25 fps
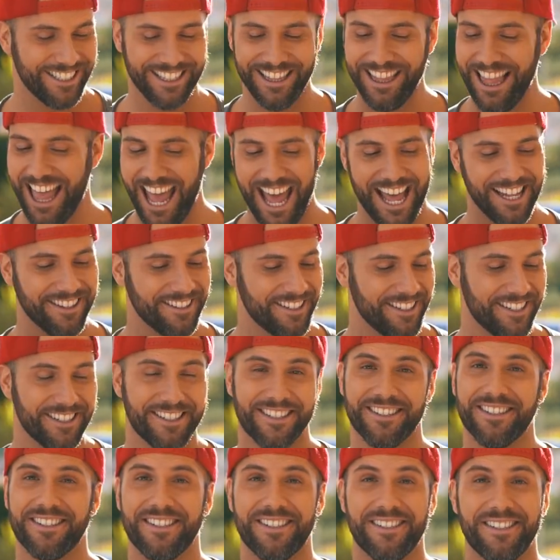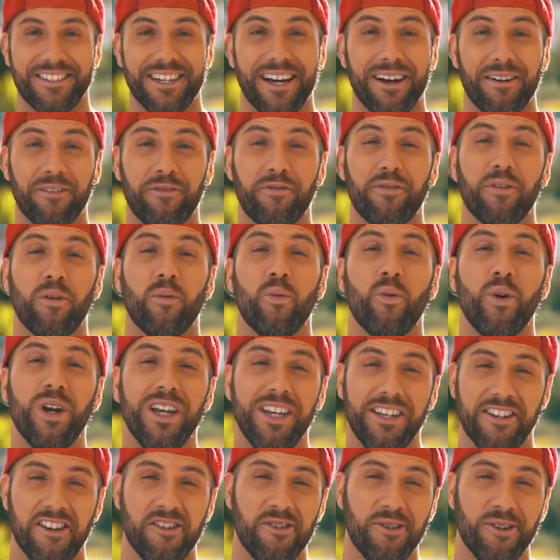lenses and stuff we
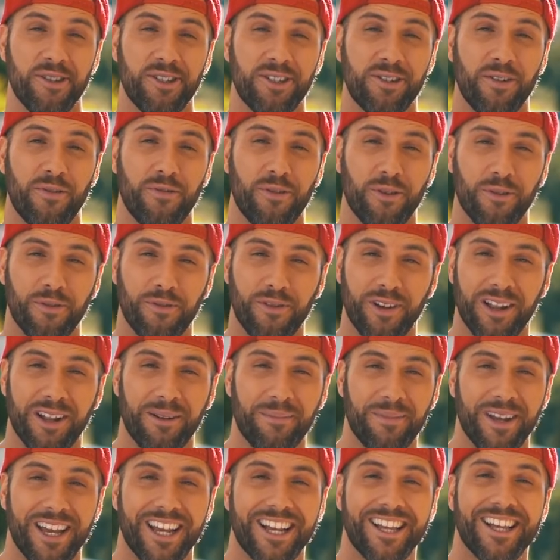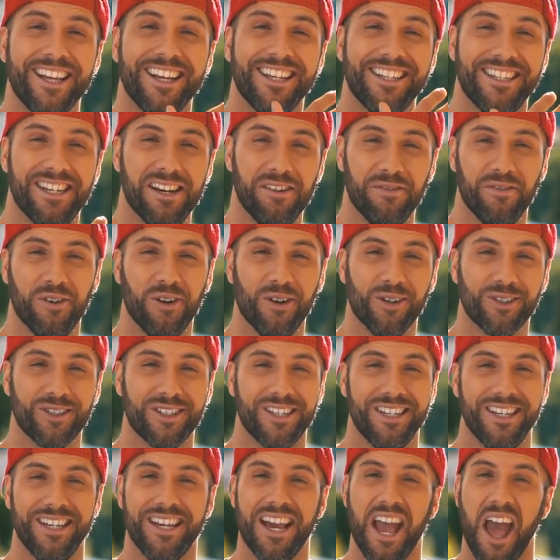used for filming
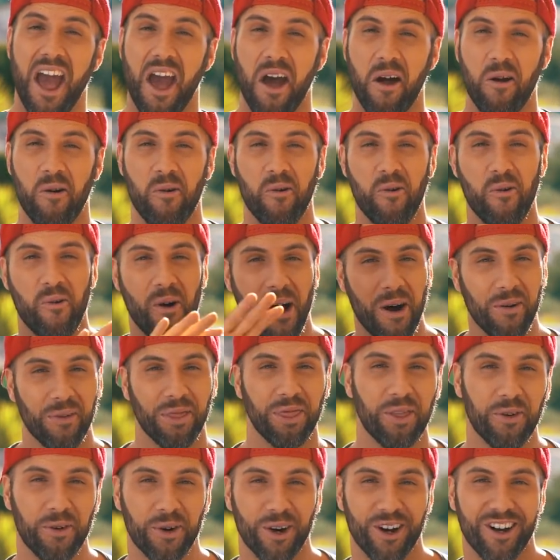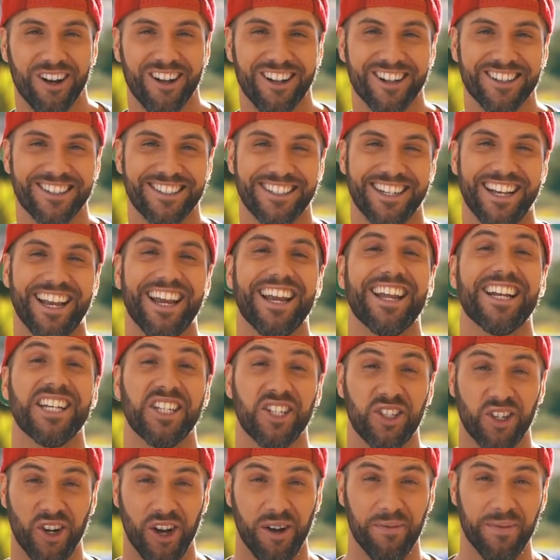Jaworskyj around the world
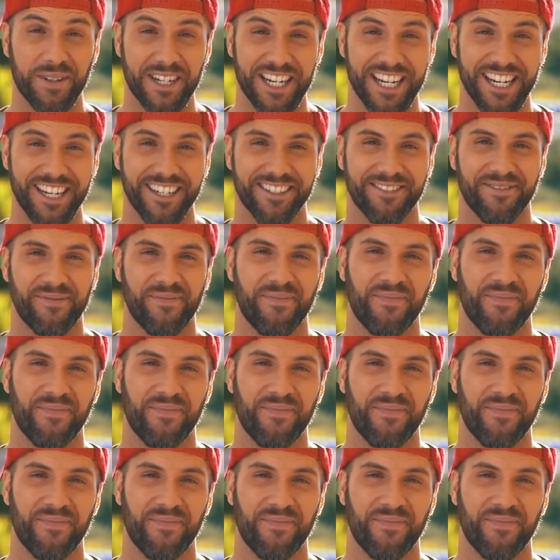in Germany.